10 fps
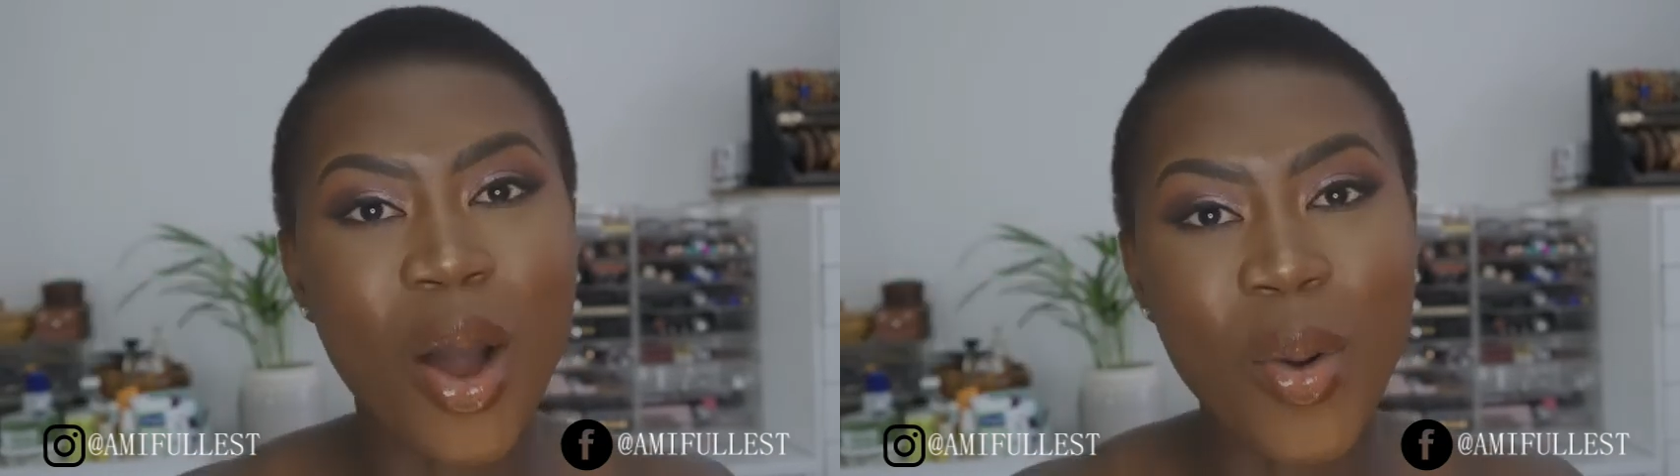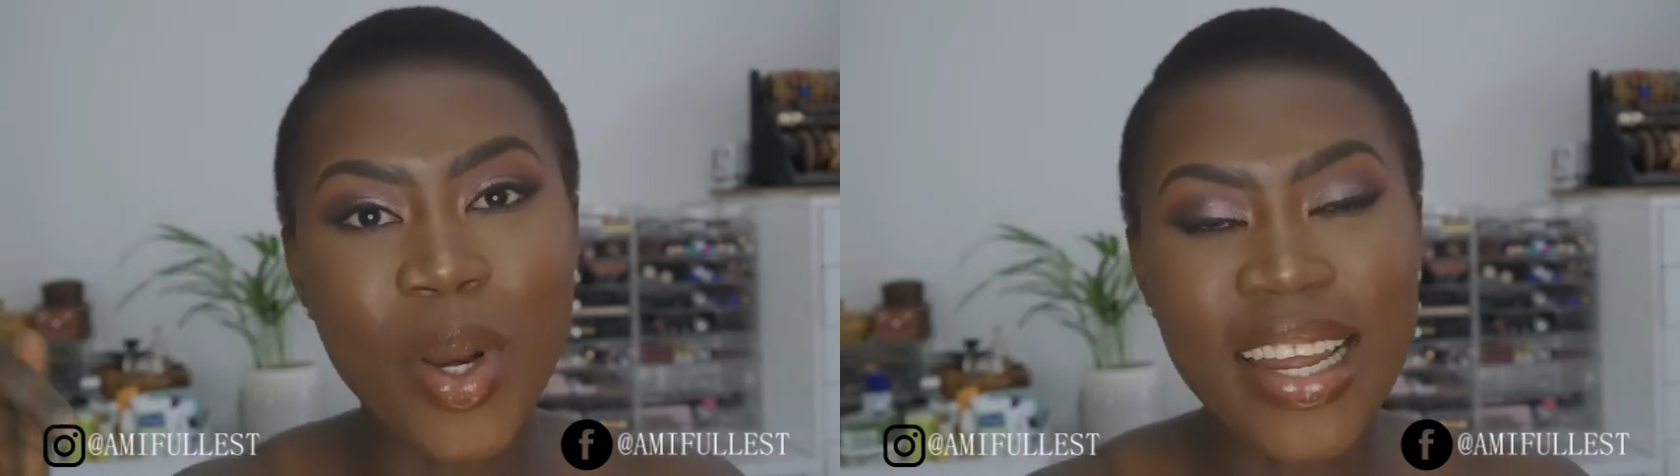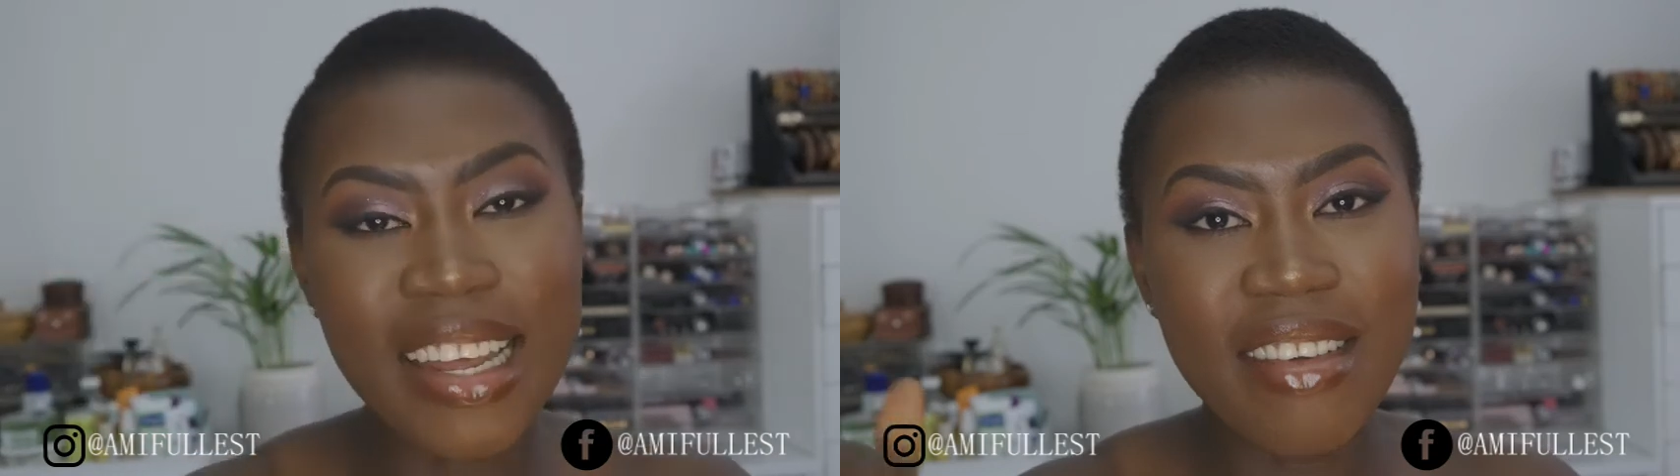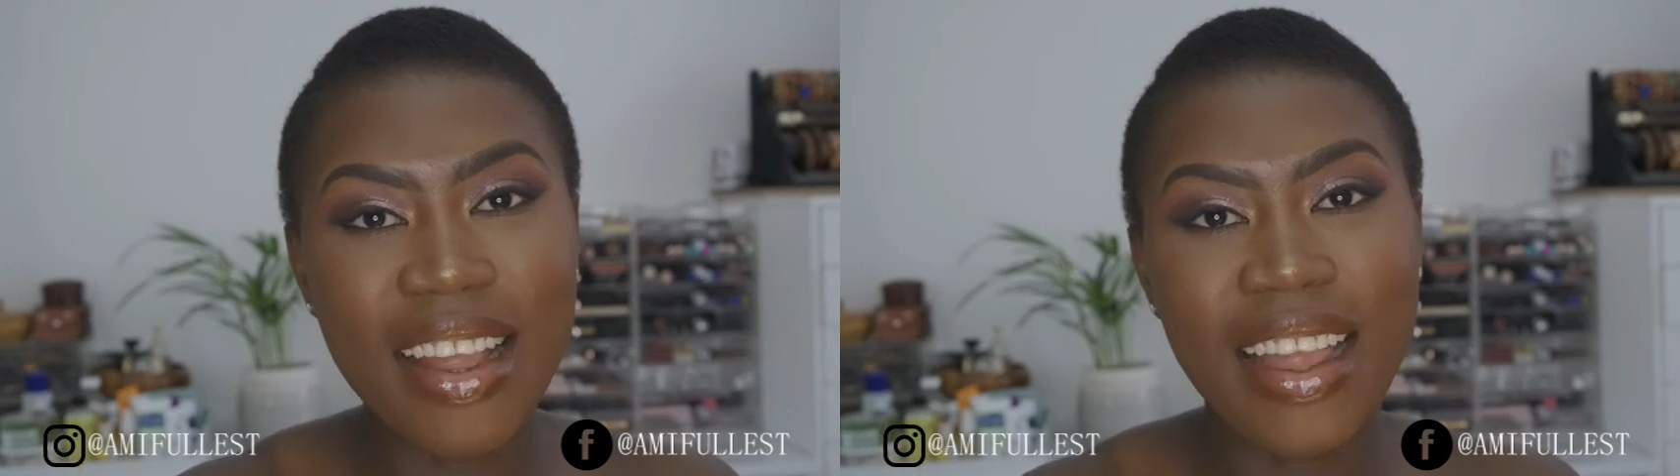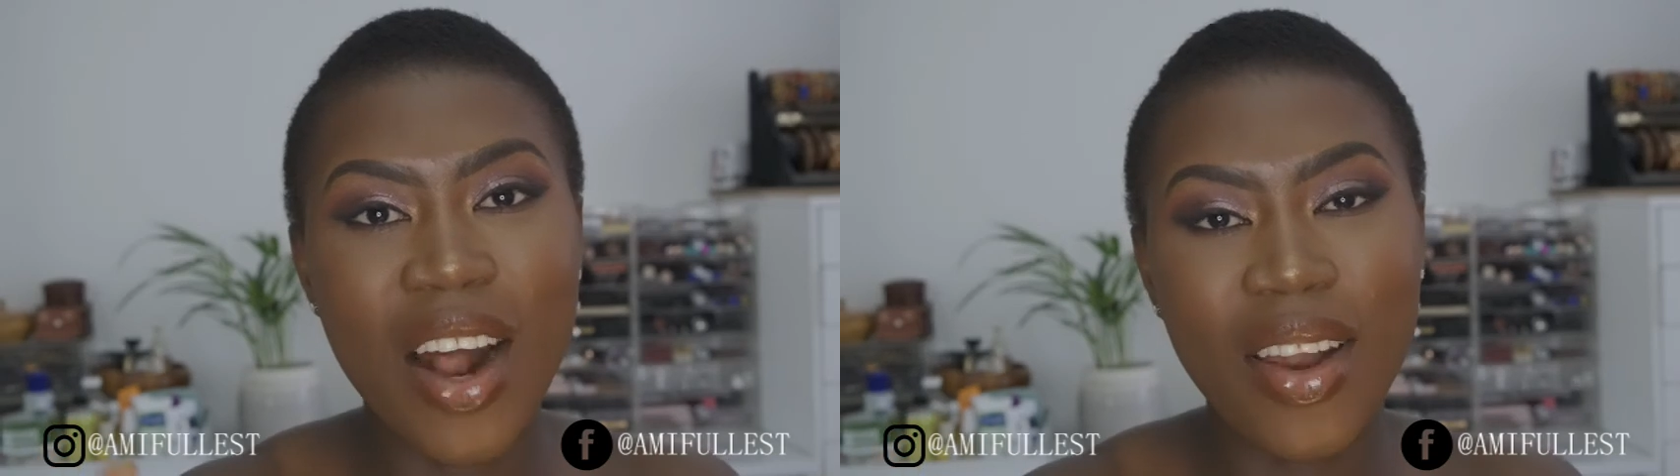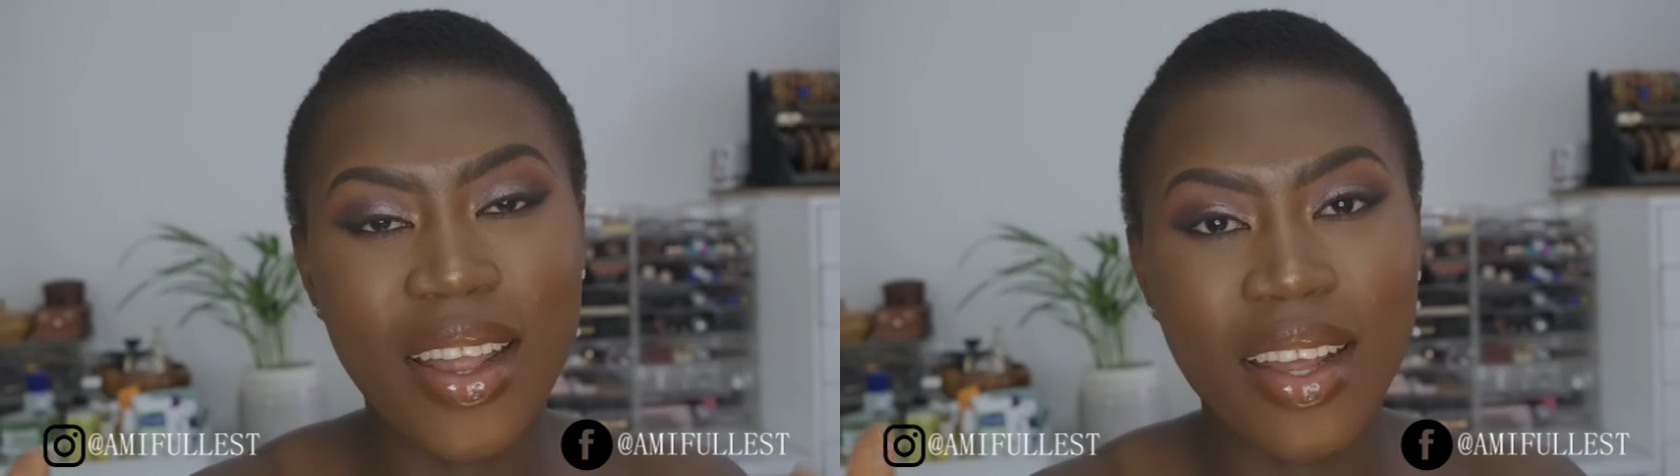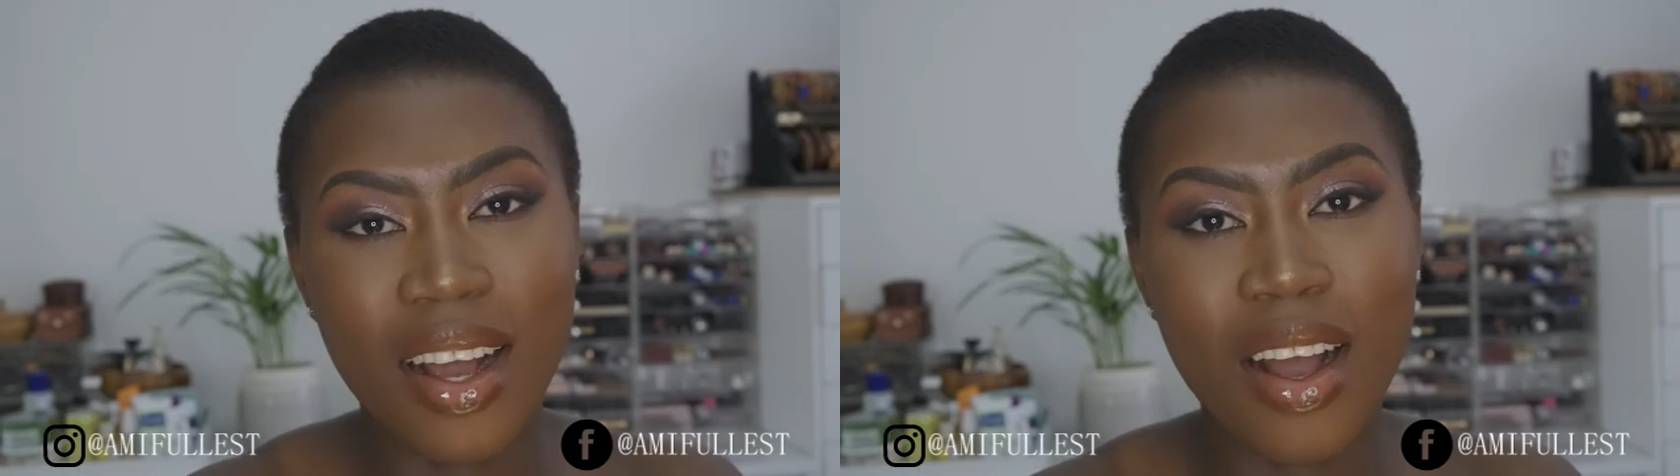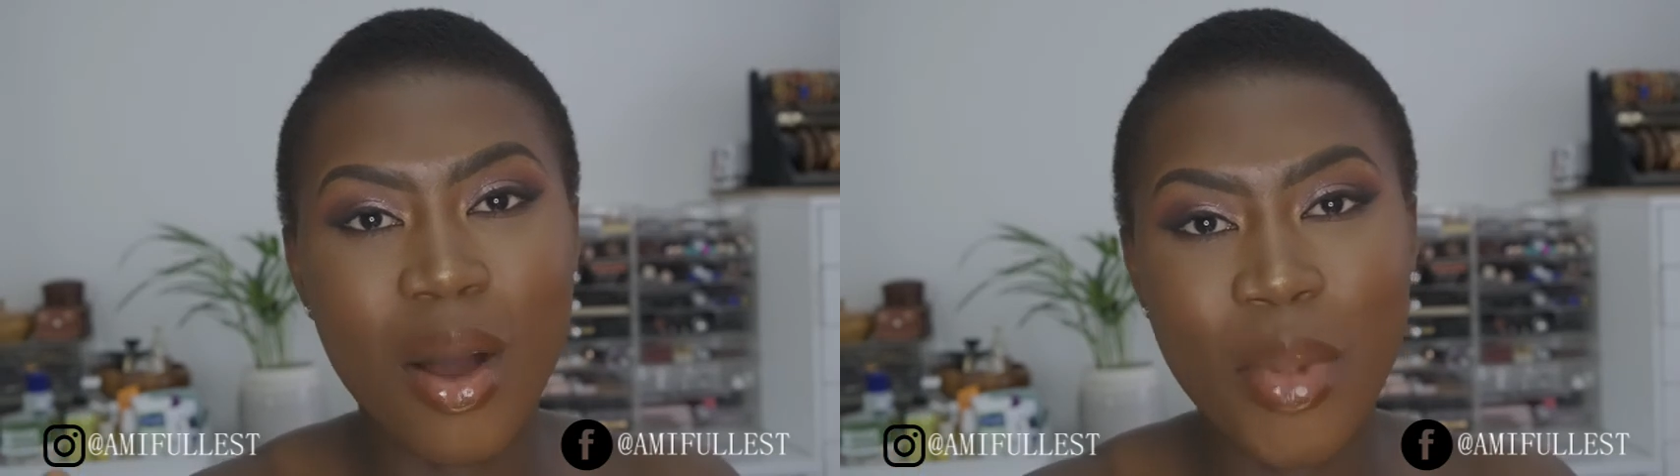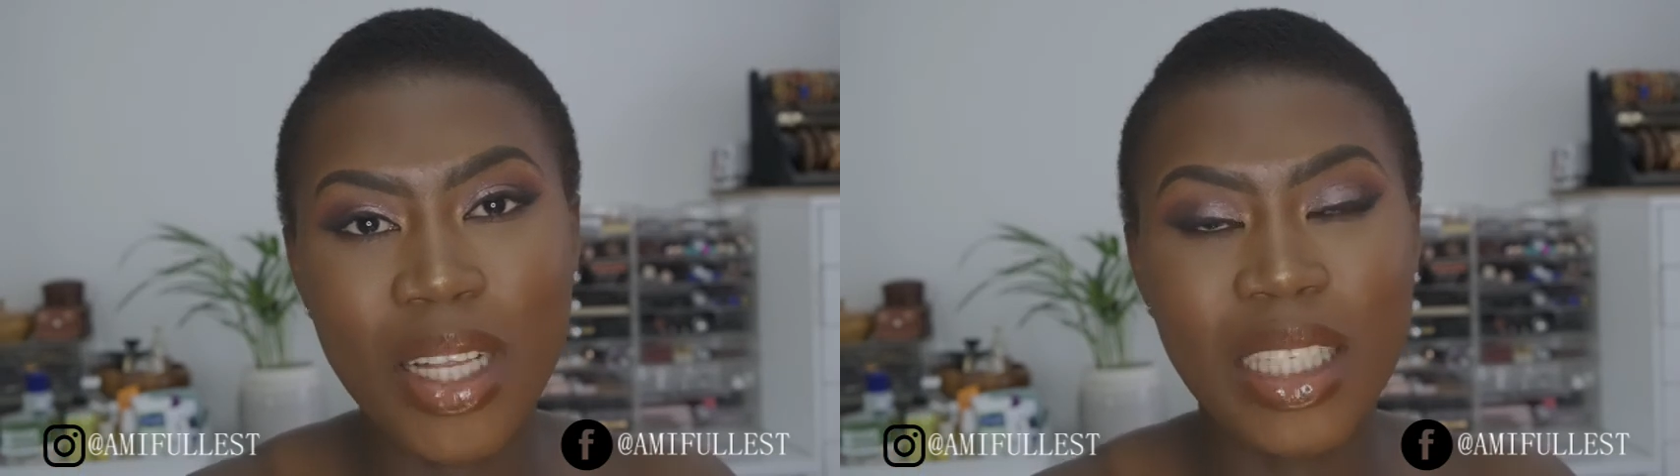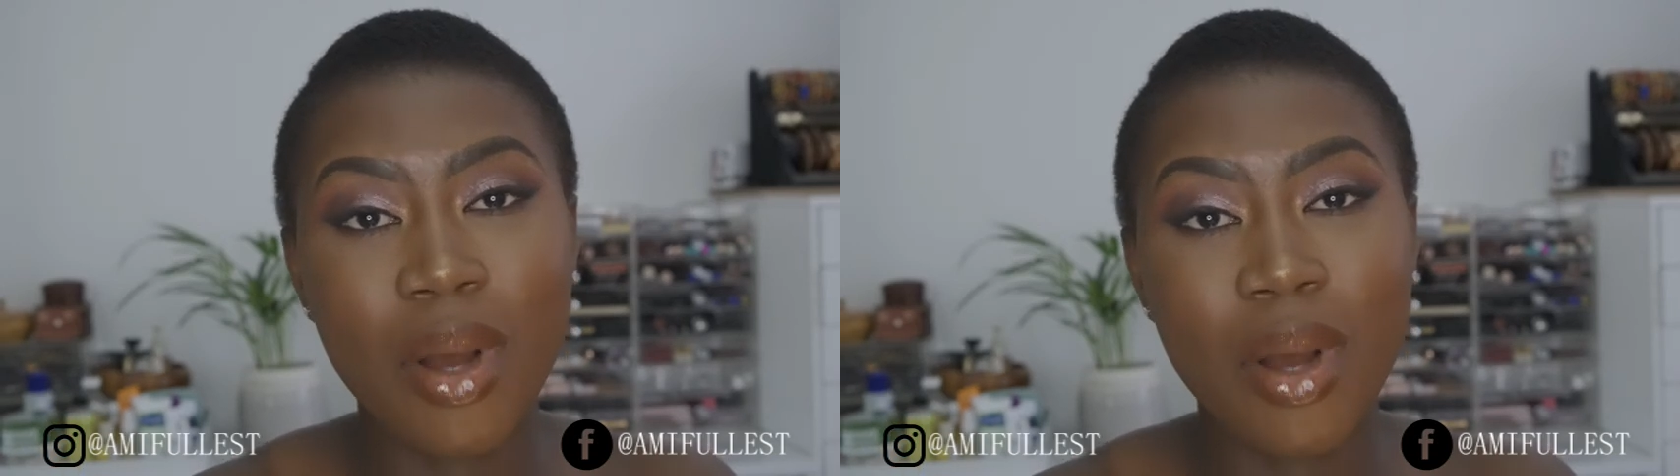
or I will leave it down in the comment